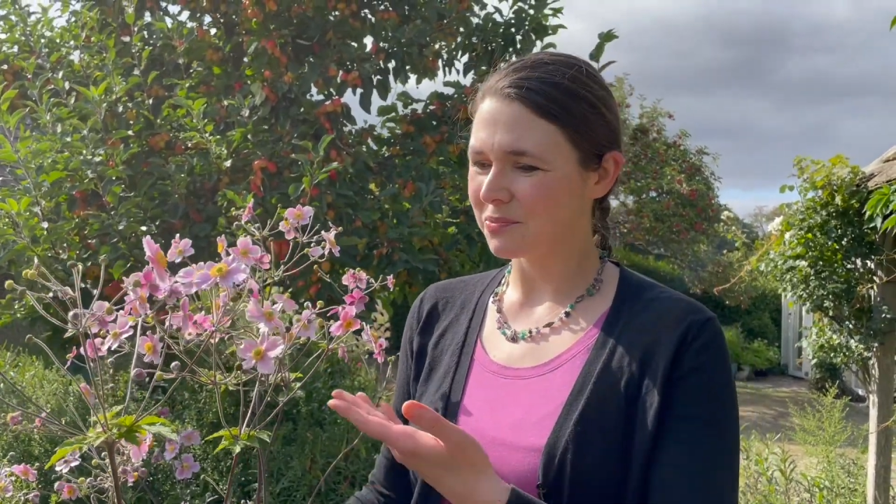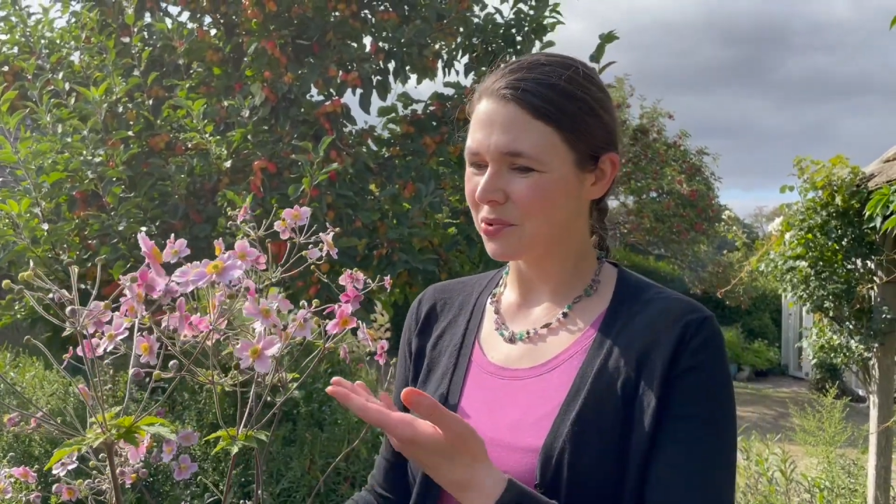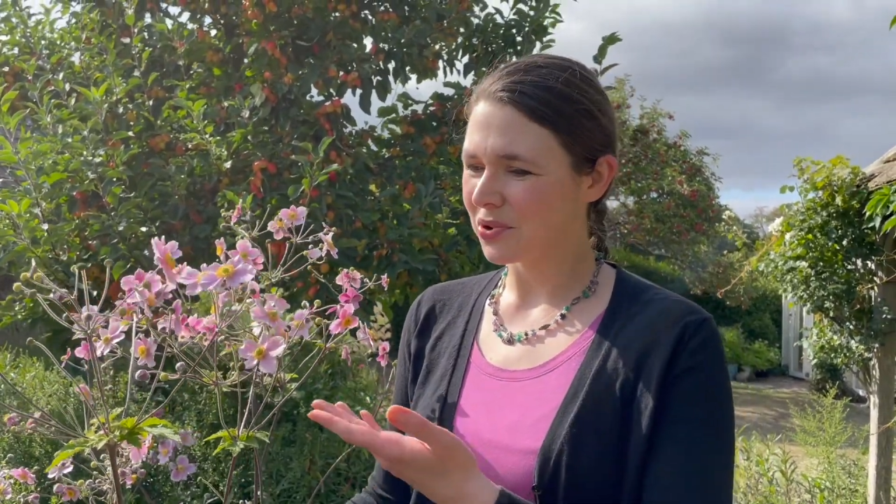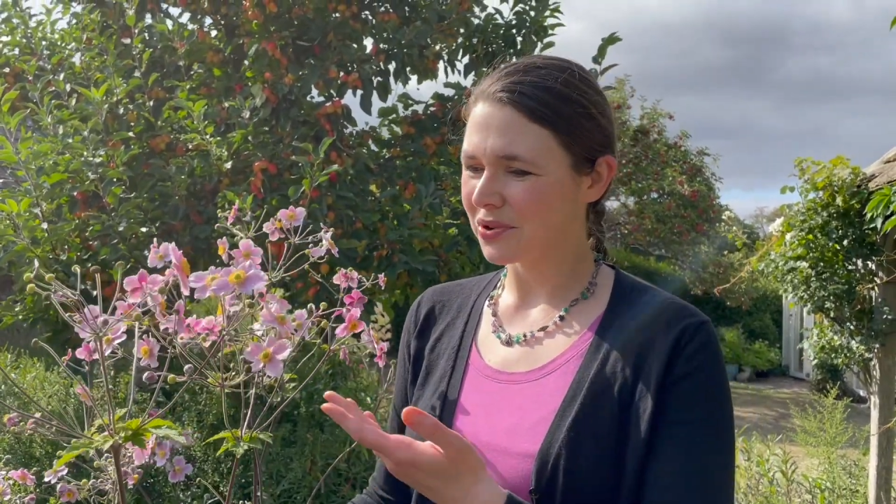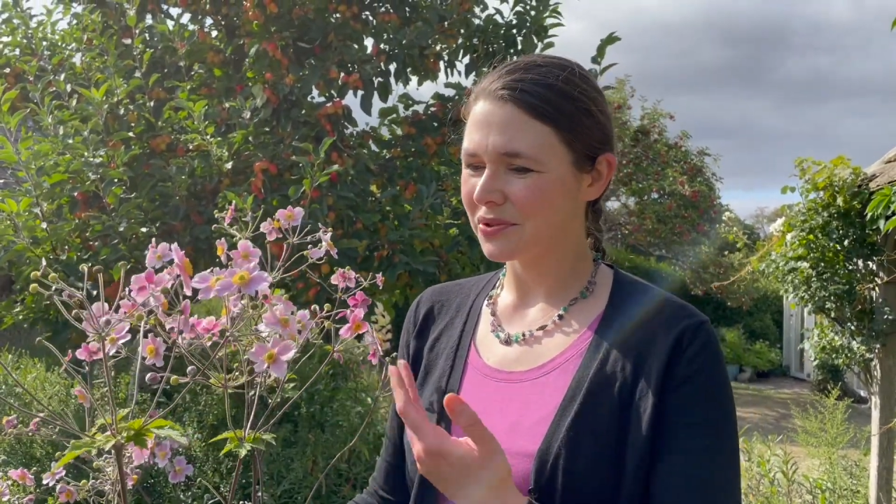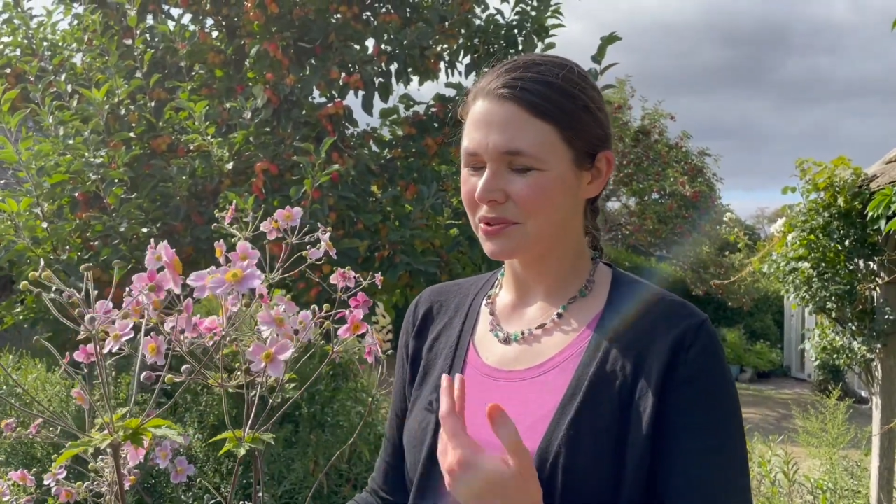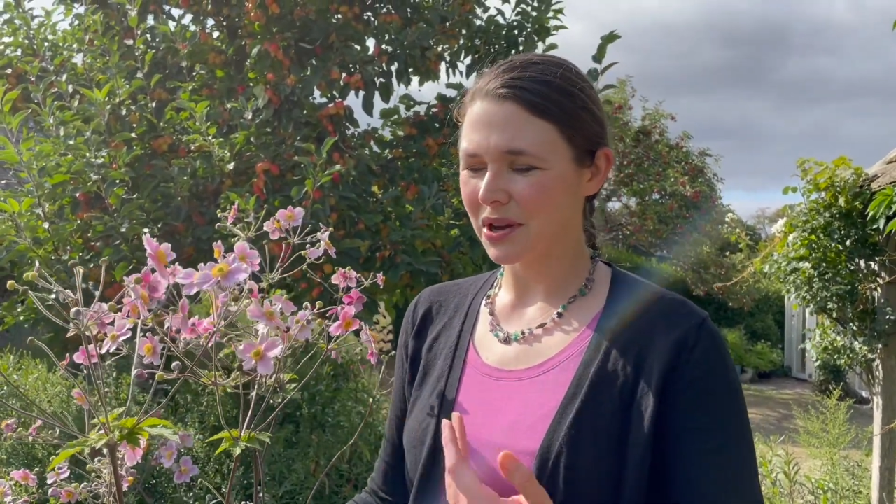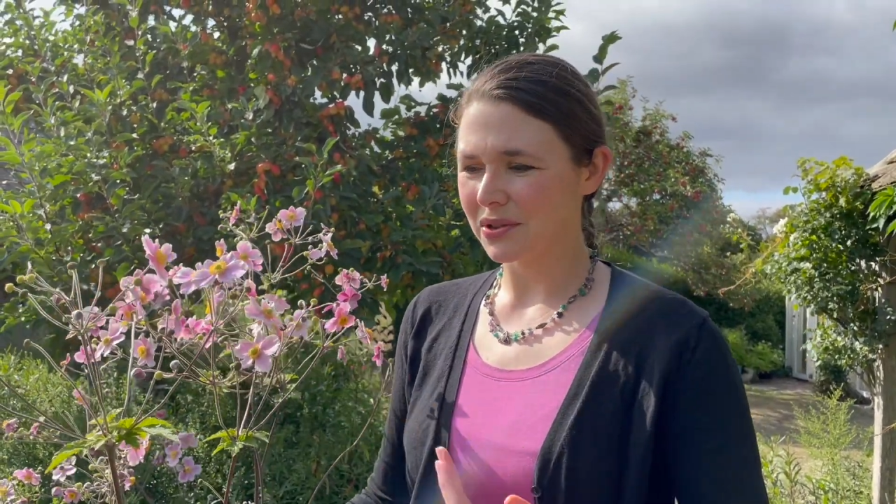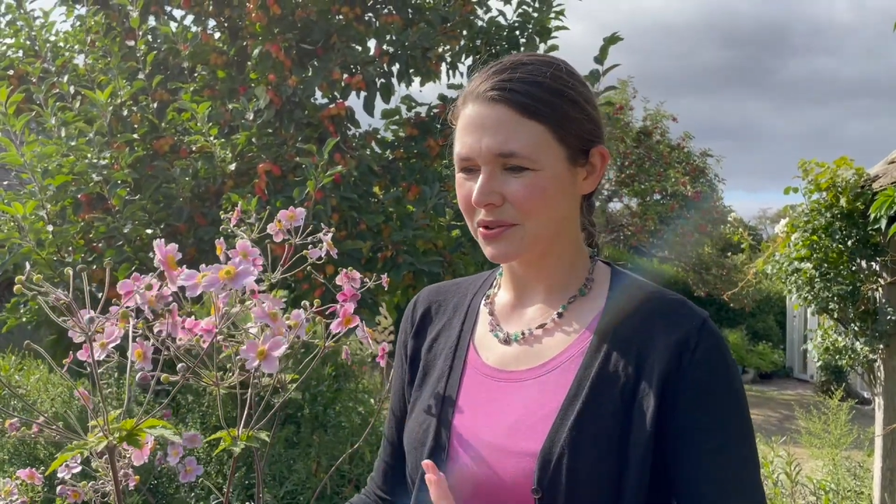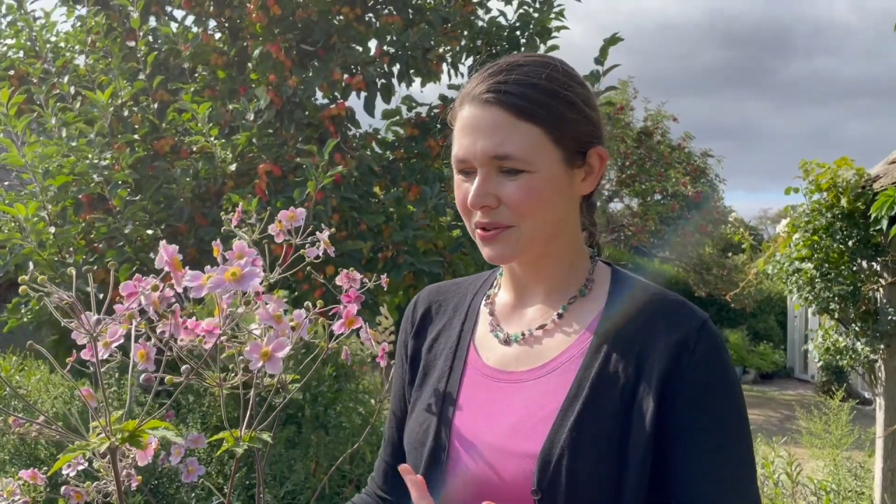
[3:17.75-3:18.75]
more
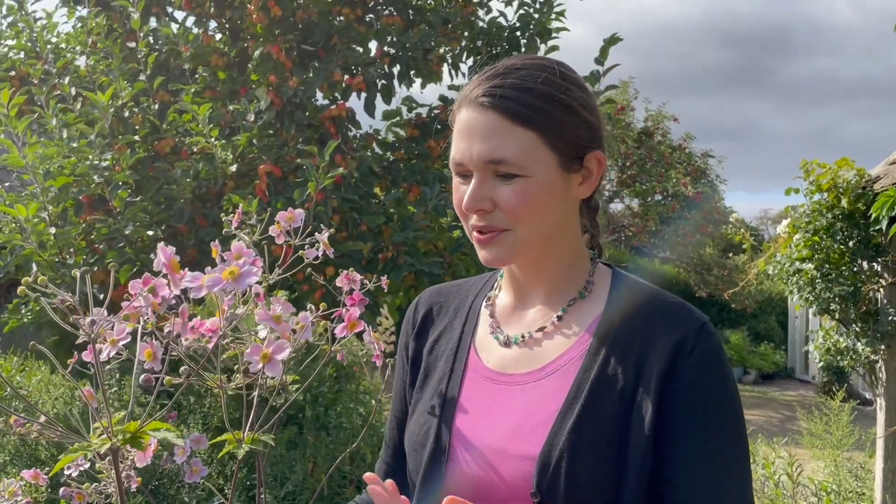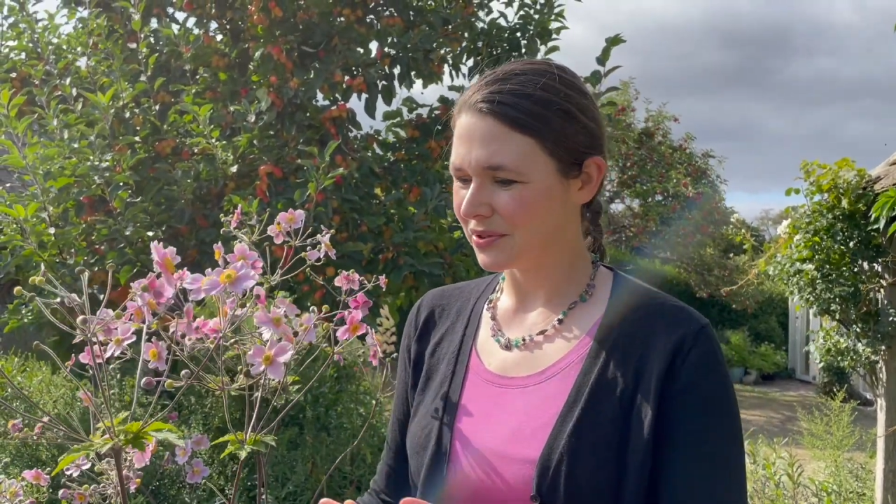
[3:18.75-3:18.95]
color